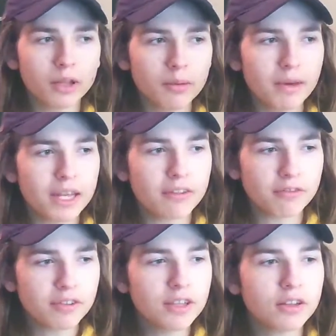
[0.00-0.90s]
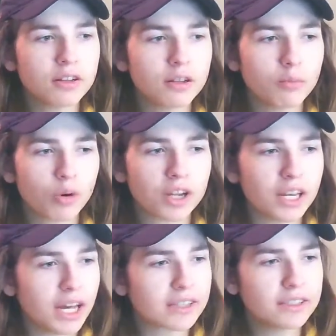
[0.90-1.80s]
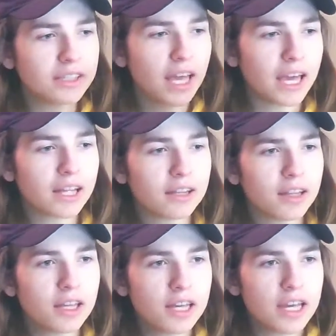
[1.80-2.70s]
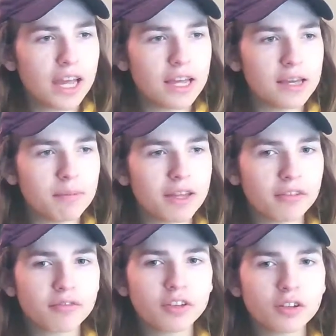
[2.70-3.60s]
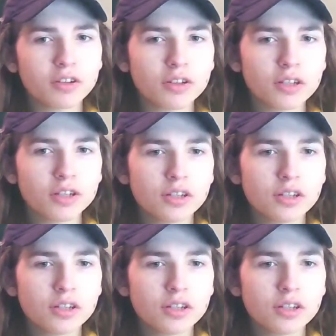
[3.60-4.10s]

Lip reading: It made it feel more connected, and it made it feel